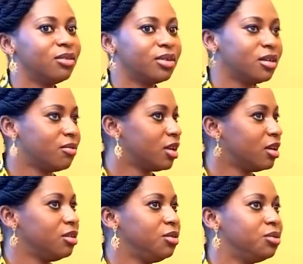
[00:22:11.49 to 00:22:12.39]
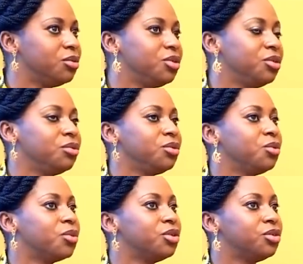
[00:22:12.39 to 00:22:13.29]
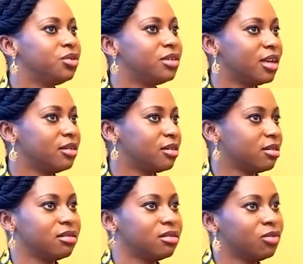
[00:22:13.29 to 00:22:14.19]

whatever you, you, you want to set